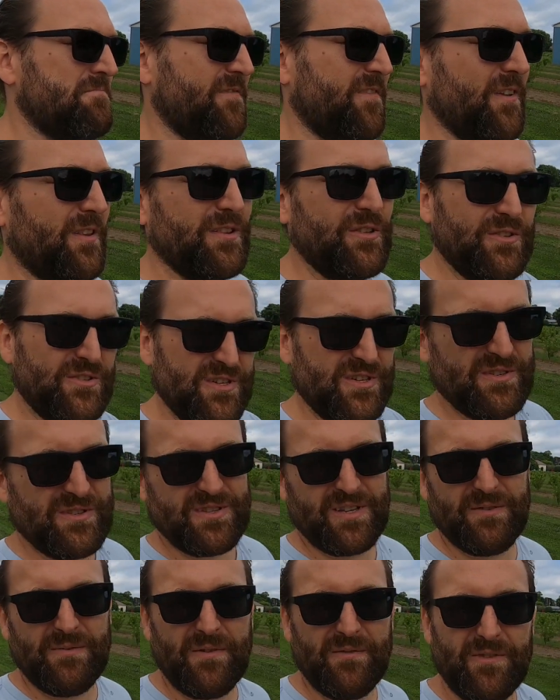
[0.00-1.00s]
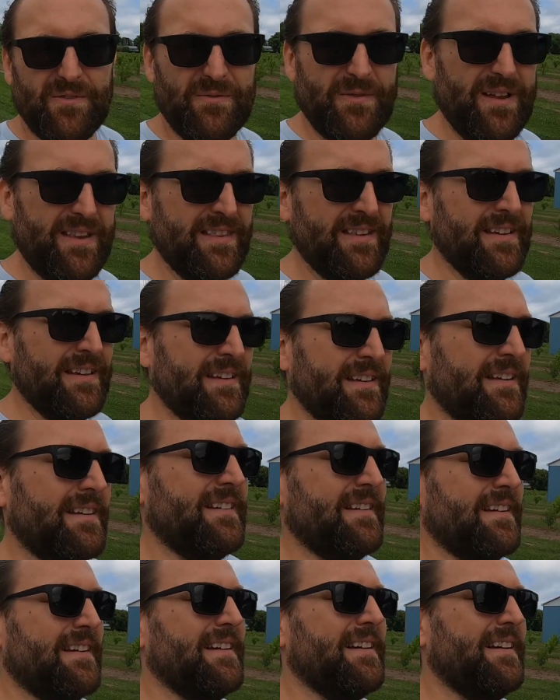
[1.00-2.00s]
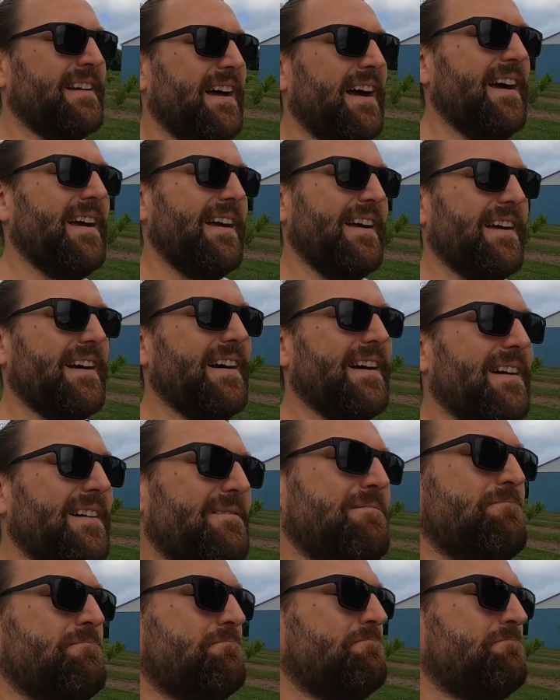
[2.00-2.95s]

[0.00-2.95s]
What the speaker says: filters out some of the wind. I